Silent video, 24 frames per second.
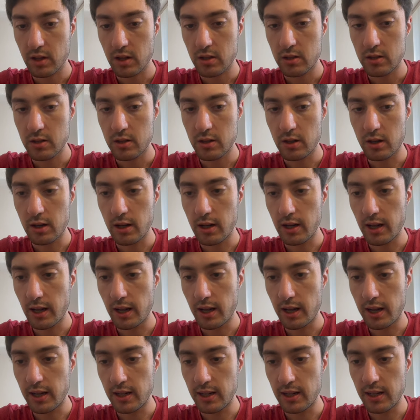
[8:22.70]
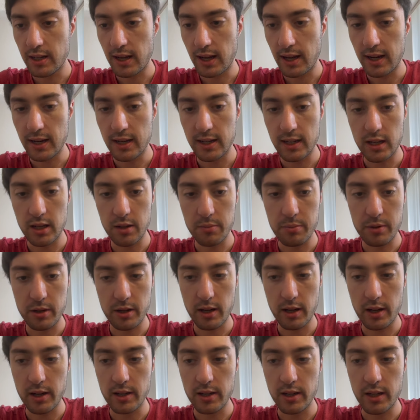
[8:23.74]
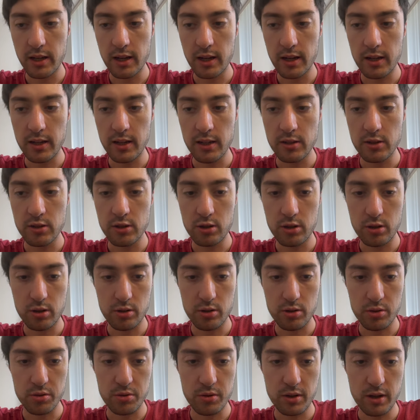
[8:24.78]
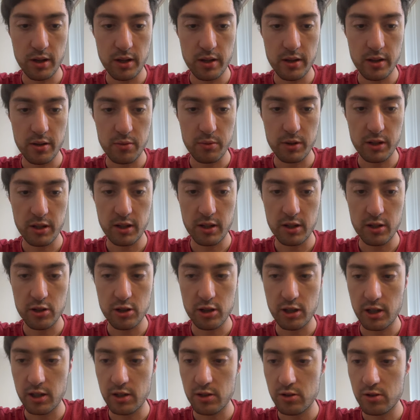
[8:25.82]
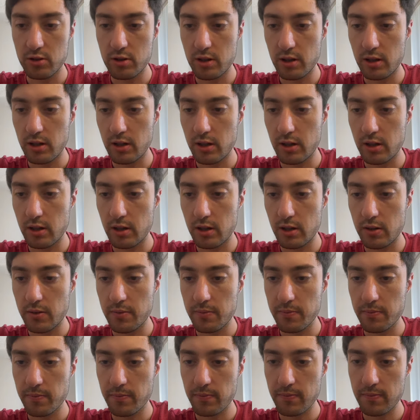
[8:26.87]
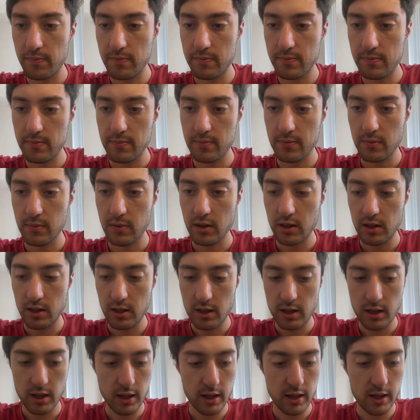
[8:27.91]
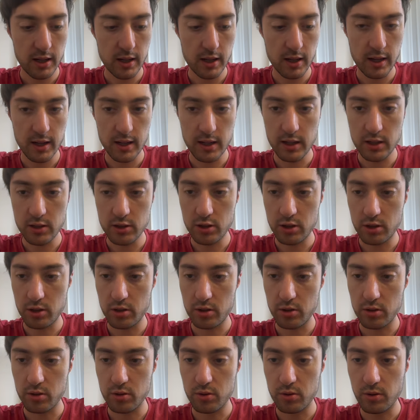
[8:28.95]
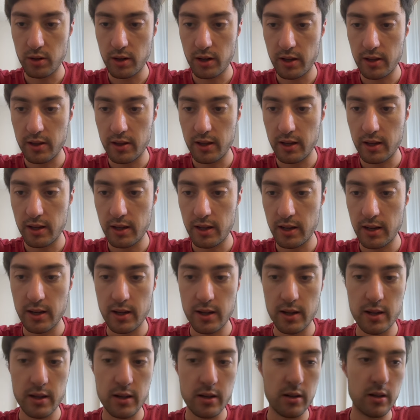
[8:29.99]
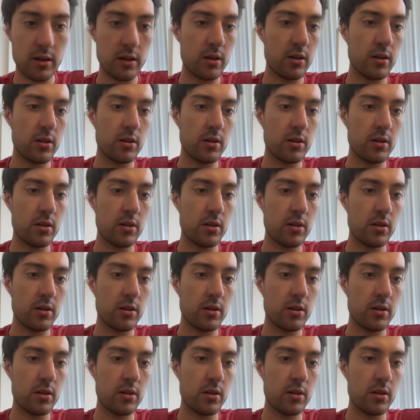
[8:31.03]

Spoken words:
not 8080 but 8082, and then we need to change the 8082 and then